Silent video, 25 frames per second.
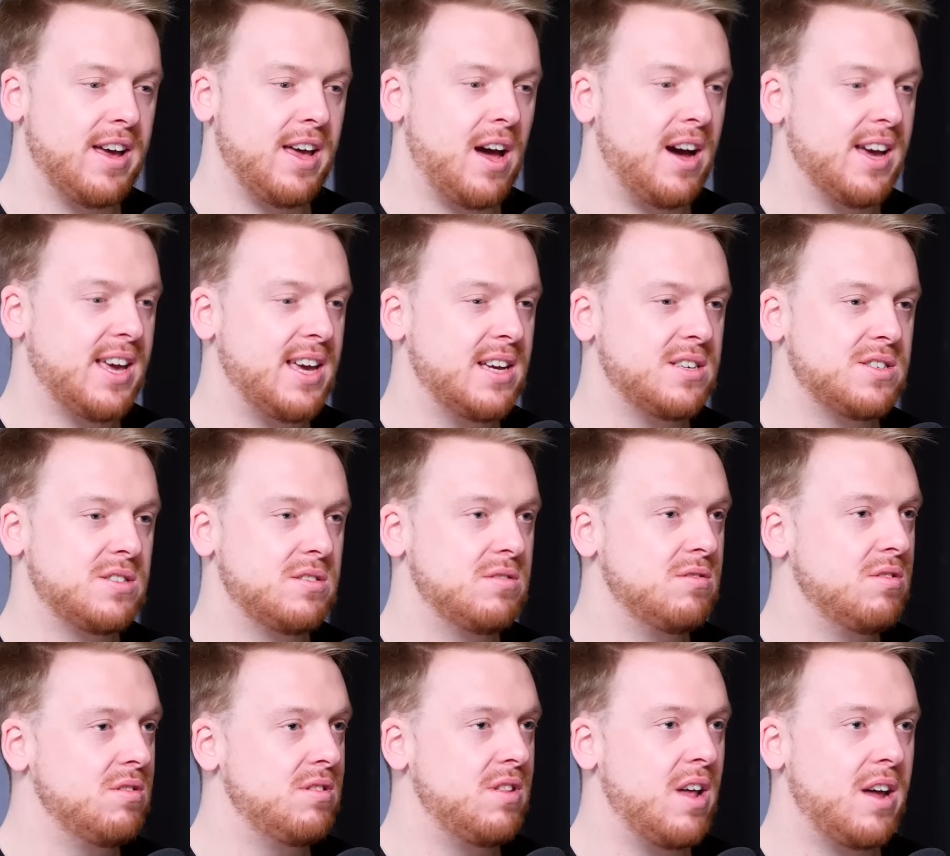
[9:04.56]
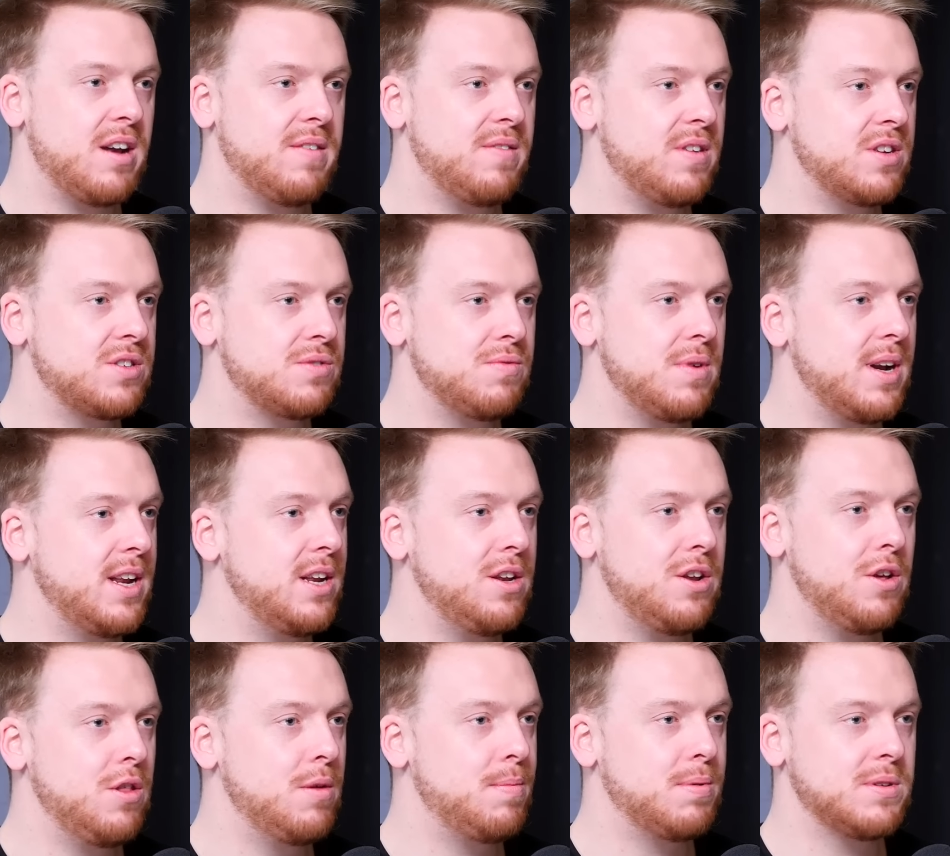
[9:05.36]
I guess none of us really
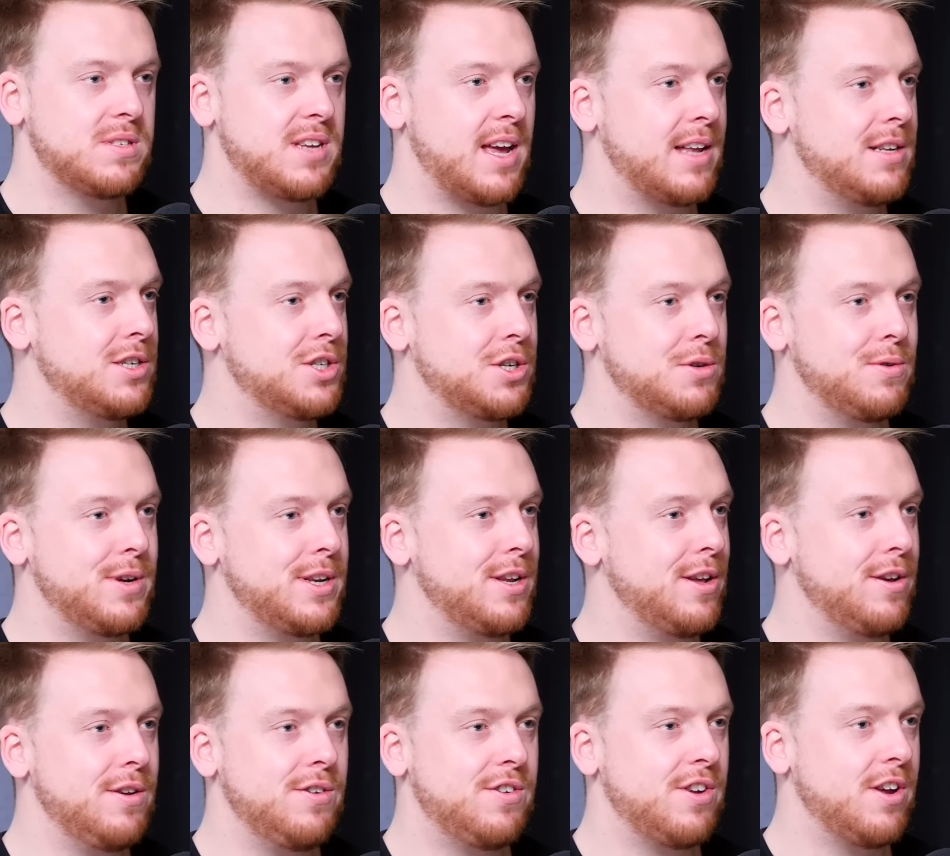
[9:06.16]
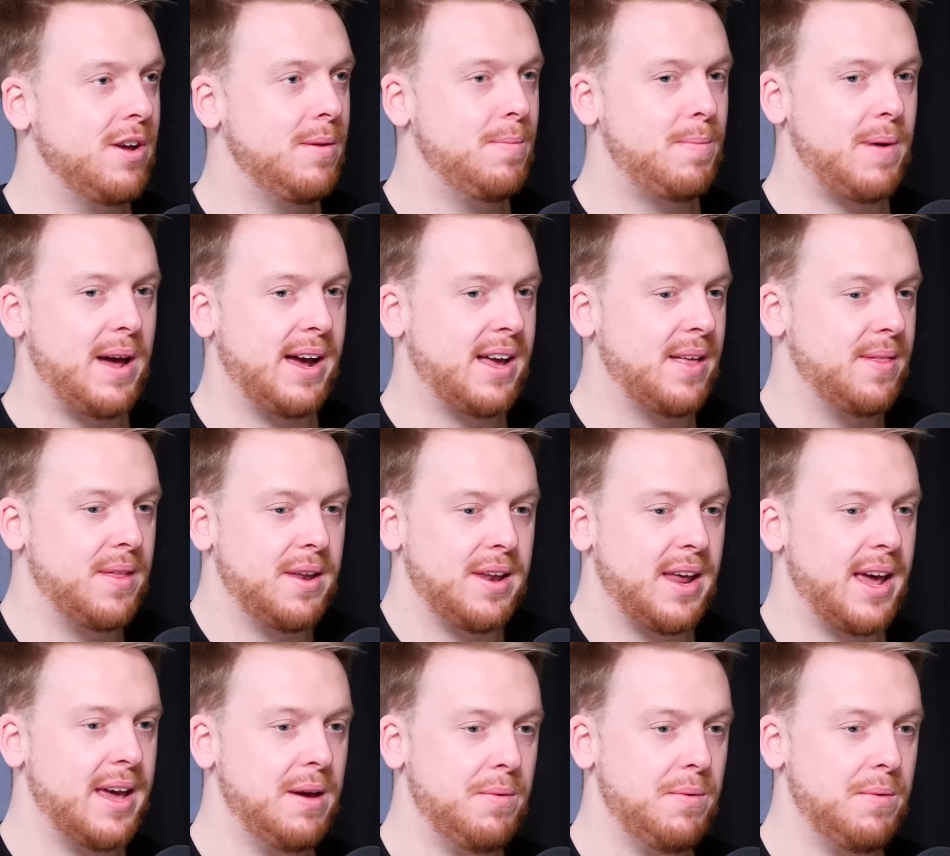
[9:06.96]
knew the potential in YouTube back in the day.